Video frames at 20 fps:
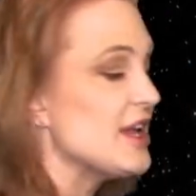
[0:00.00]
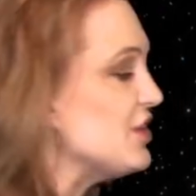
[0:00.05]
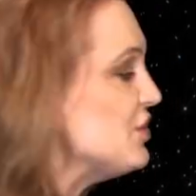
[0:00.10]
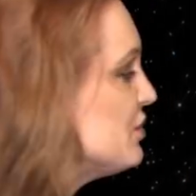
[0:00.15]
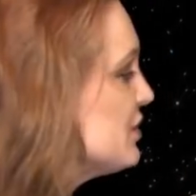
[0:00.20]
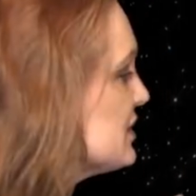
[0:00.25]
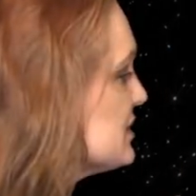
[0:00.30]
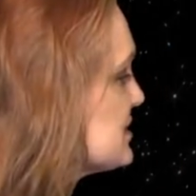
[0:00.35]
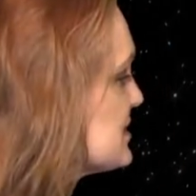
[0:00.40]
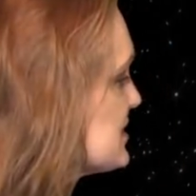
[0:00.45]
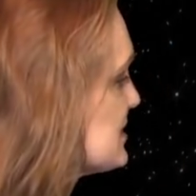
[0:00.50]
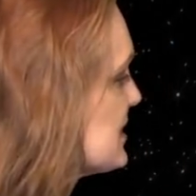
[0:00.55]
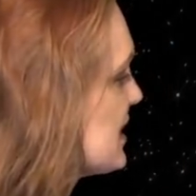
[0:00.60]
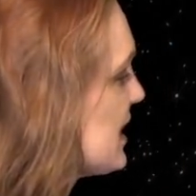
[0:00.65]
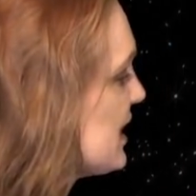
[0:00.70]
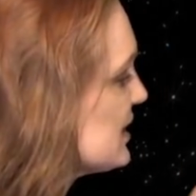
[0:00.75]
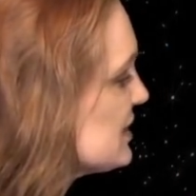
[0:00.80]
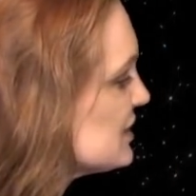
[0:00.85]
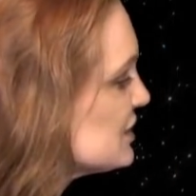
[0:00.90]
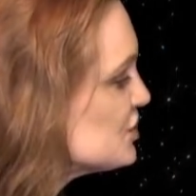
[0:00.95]
Now, you can
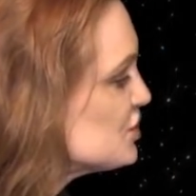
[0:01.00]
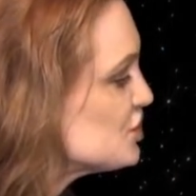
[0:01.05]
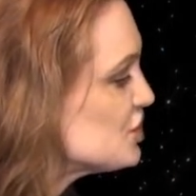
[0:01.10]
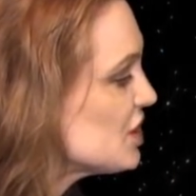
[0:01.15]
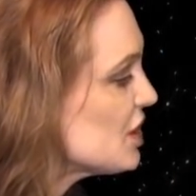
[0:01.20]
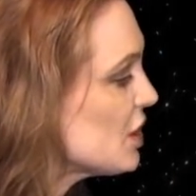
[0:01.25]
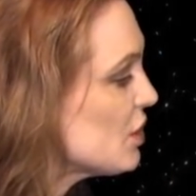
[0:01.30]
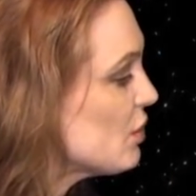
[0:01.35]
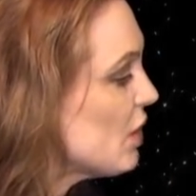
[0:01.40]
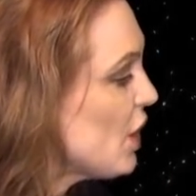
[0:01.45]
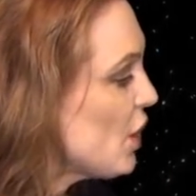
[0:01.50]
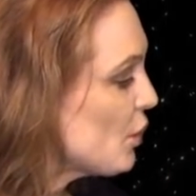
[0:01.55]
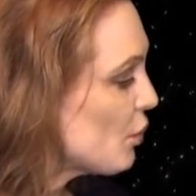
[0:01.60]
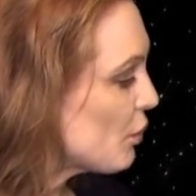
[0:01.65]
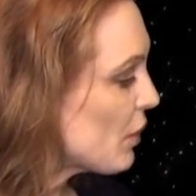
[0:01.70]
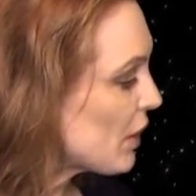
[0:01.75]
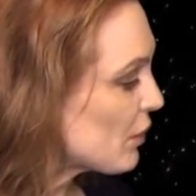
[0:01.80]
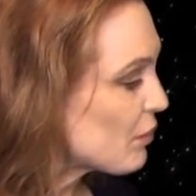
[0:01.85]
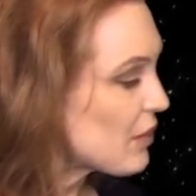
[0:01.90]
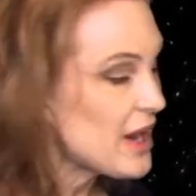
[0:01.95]
see in the GEO,
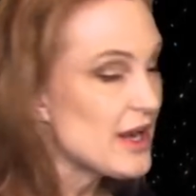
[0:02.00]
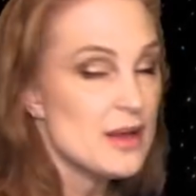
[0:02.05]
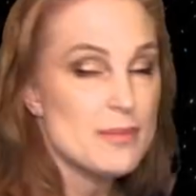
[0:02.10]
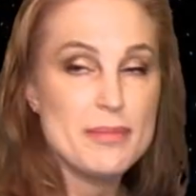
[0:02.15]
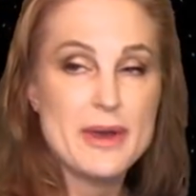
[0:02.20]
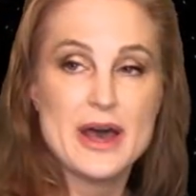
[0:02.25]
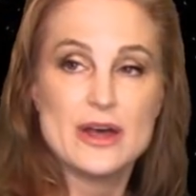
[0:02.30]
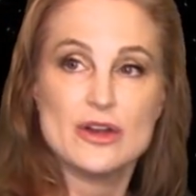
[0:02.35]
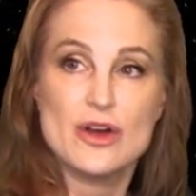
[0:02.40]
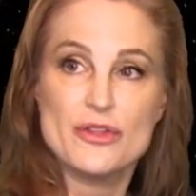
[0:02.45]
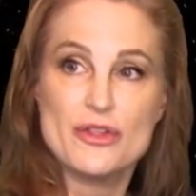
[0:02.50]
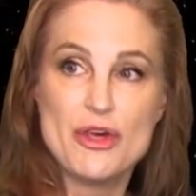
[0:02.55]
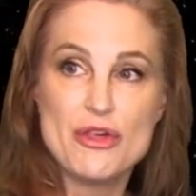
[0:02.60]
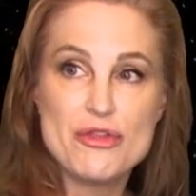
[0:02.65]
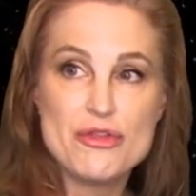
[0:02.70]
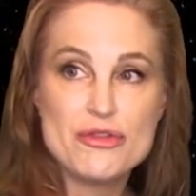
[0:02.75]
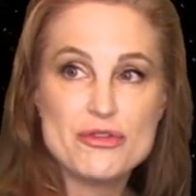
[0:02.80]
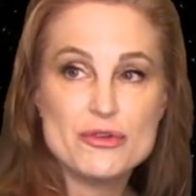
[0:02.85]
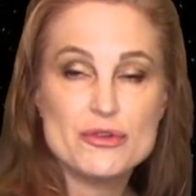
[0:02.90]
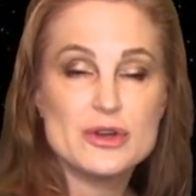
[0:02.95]
right about on the
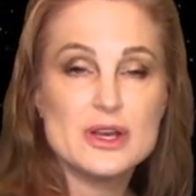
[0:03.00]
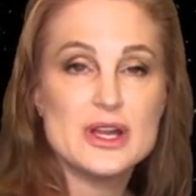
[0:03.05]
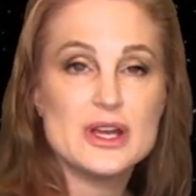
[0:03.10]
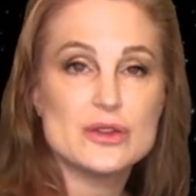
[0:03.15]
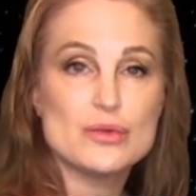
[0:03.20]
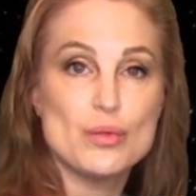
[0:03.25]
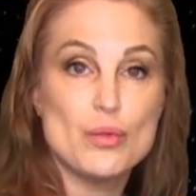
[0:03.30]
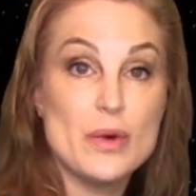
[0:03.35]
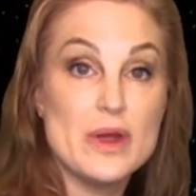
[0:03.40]
30th,